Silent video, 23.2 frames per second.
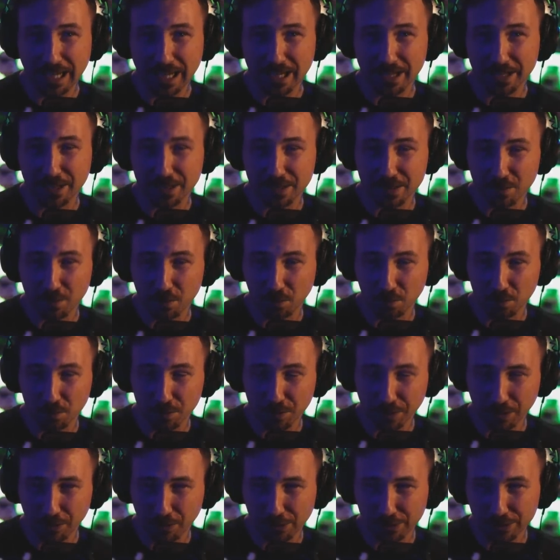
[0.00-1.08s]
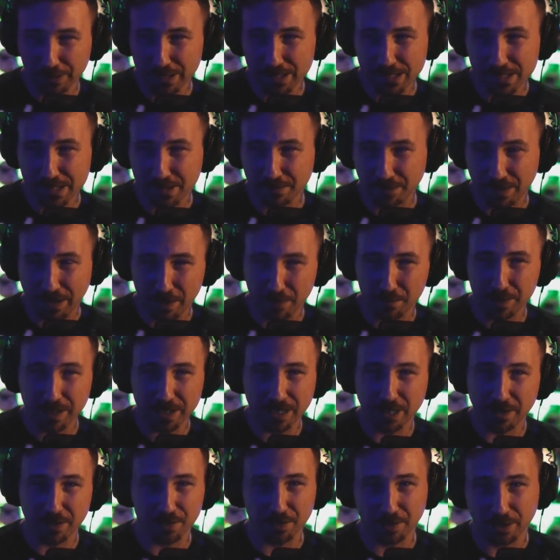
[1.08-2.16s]
And regardless of how
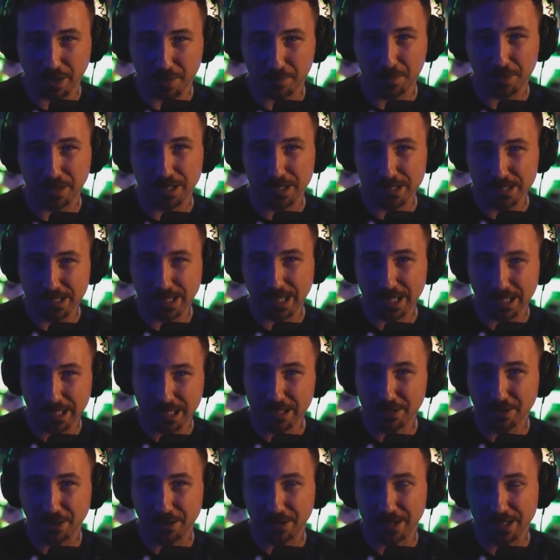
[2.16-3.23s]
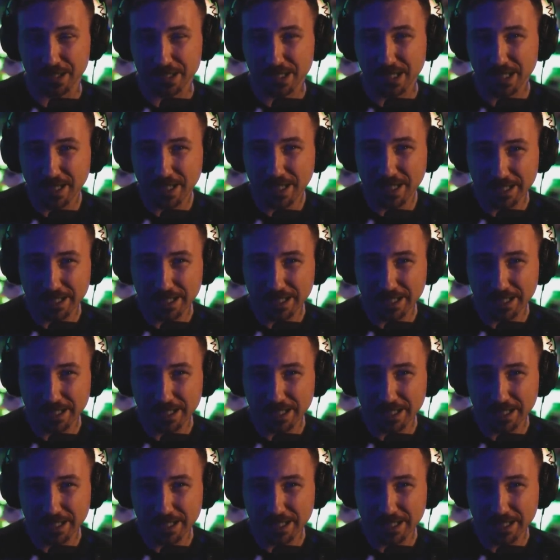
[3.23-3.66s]
many other companies get in on this,